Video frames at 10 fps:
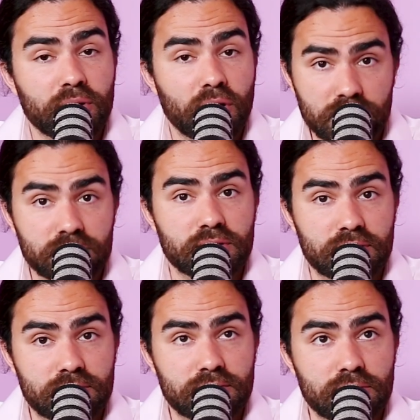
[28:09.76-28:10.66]
we're on...
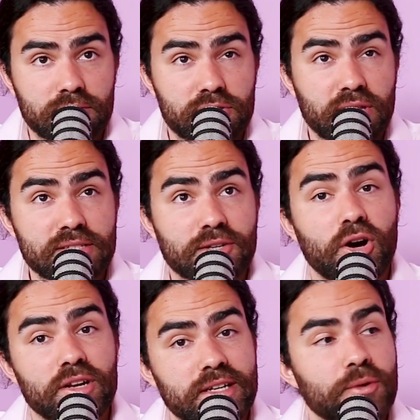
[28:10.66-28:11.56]
So that's a
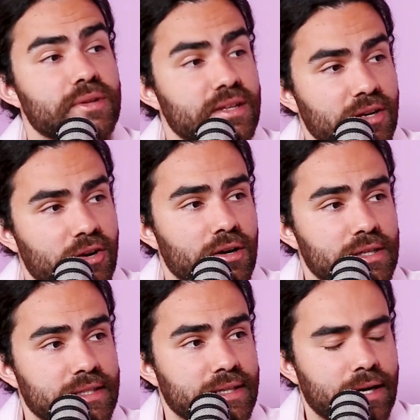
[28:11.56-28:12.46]
colony within a
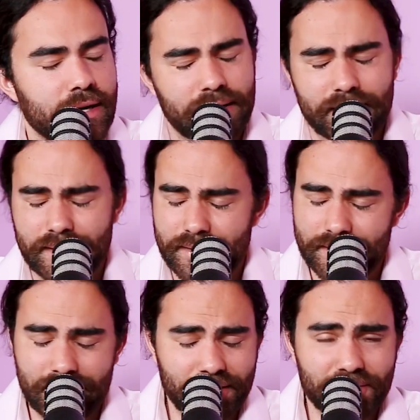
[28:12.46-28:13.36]
colony.
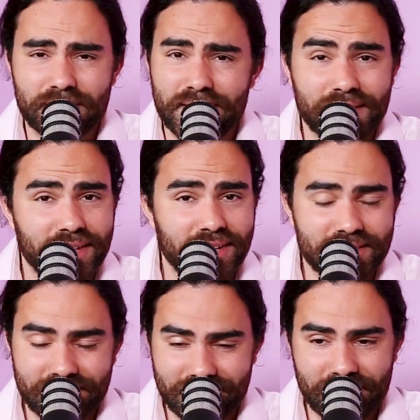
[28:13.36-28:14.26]
Oh, the
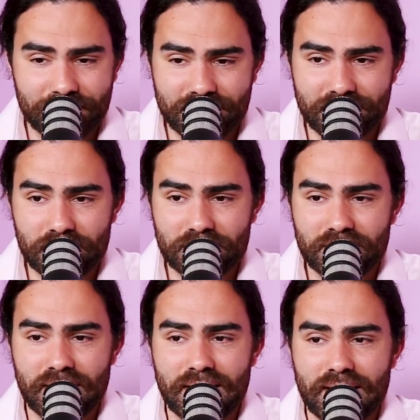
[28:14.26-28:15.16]
English. They were so
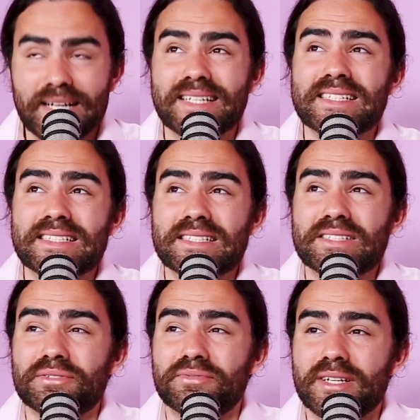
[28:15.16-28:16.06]

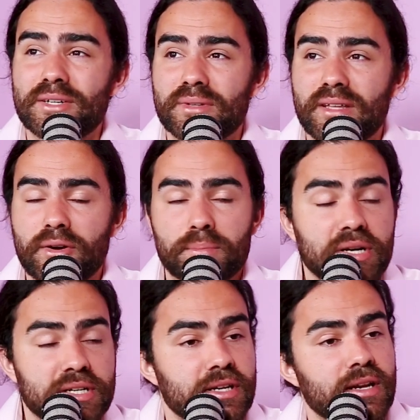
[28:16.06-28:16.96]
funny with their
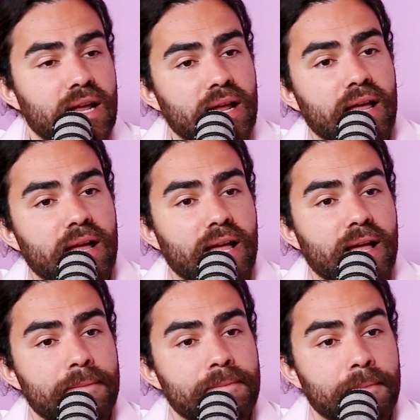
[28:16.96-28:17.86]
oppression.
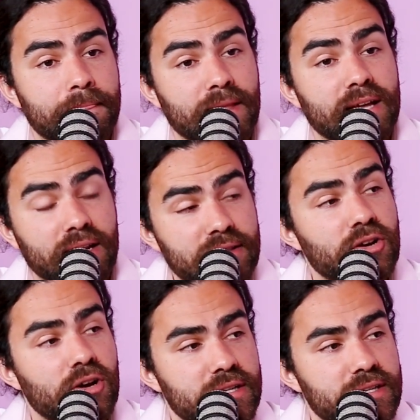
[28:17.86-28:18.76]
Another
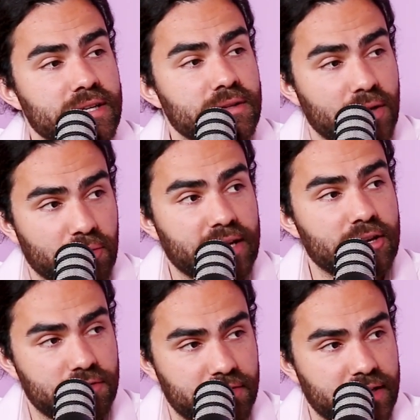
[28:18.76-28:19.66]
colony that we
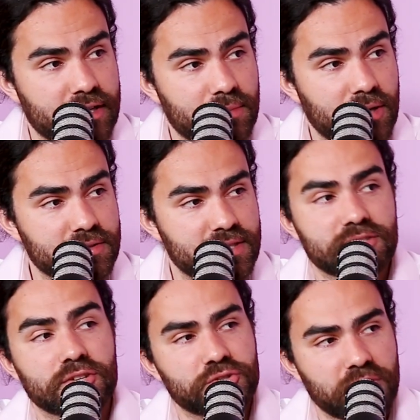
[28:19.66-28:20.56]
cannot forget about
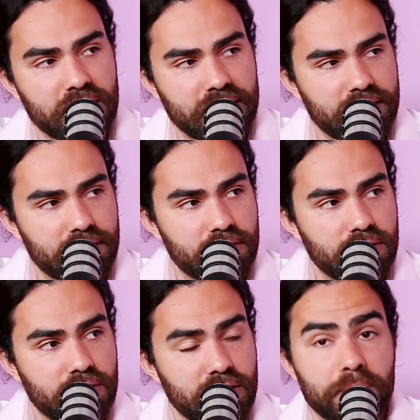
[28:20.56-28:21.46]
is Australia.
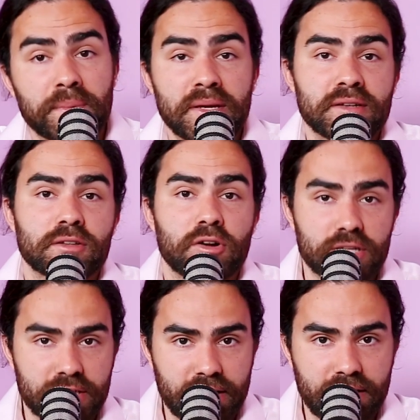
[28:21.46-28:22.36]
A penal
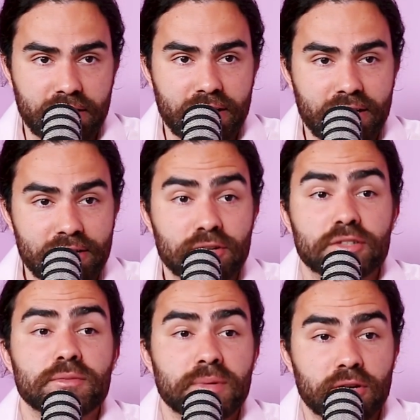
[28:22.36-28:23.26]
colony, not
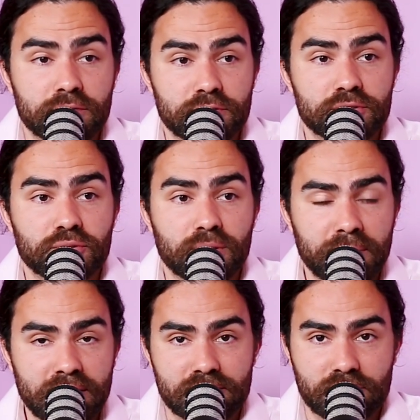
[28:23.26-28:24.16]
to be confused with a
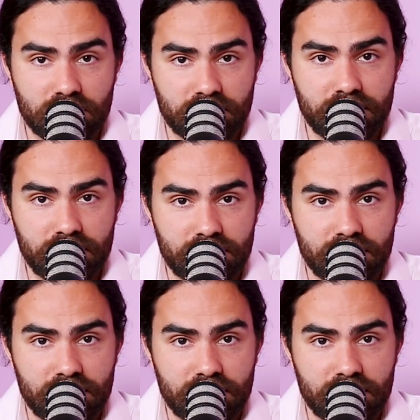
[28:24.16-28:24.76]
penis colony.